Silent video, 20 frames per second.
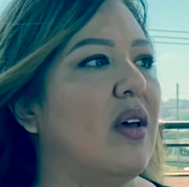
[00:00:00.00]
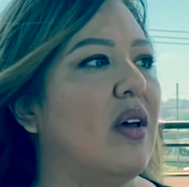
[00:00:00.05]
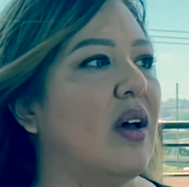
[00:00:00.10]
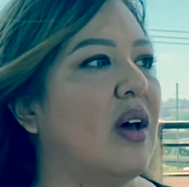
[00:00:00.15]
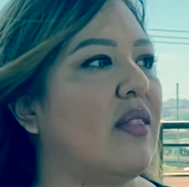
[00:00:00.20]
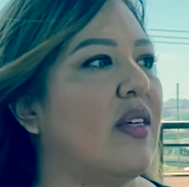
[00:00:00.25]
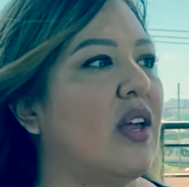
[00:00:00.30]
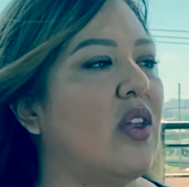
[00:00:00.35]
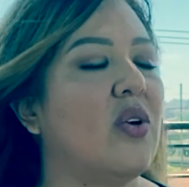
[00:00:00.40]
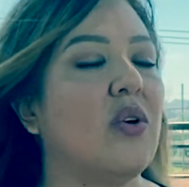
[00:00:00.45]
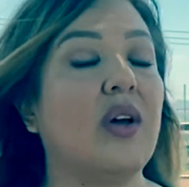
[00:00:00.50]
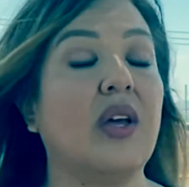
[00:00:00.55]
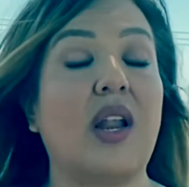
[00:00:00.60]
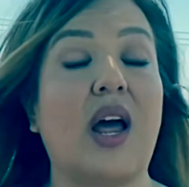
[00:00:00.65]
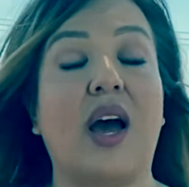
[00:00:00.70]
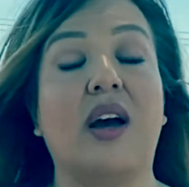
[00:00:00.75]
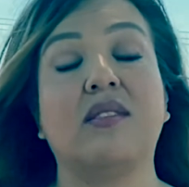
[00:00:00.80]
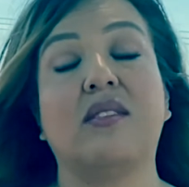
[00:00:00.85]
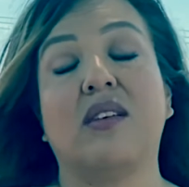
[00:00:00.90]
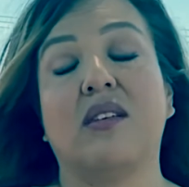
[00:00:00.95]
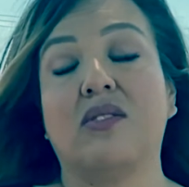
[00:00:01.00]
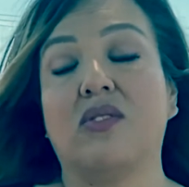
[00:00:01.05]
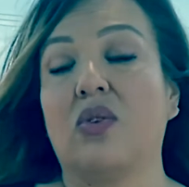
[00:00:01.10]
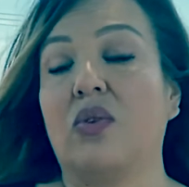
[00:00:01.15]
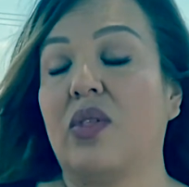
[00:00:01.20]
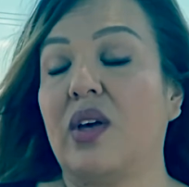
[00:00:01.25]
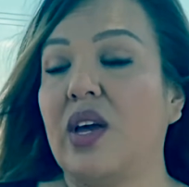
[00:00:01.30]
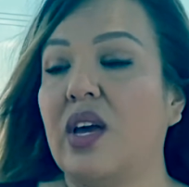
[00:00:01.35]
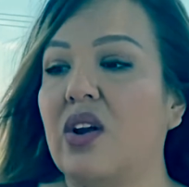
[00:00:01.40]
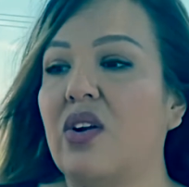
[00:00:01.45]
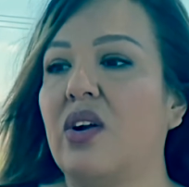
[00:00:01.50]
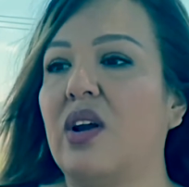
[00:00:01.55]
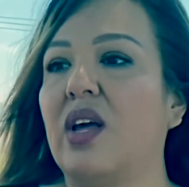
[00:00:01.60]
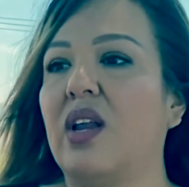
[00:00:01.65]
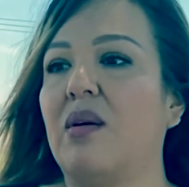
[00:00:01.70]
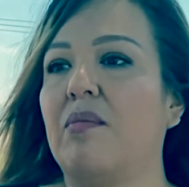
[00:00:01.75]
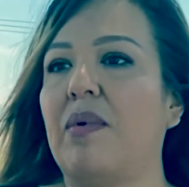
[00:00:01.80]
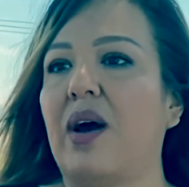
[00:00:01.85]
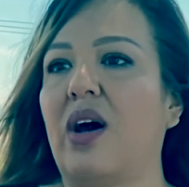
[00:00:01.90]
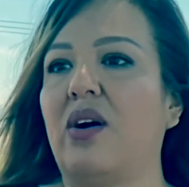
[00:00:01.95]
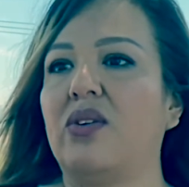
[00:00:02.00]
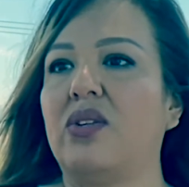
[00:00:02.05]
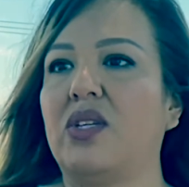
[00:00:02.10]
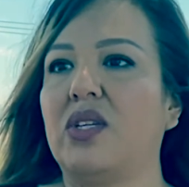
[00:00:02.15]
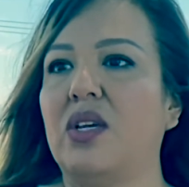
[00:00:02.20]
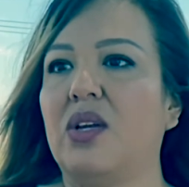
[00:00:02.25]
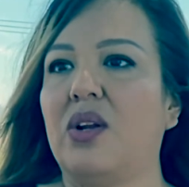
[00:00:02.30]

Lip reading: that you can access through the internet about,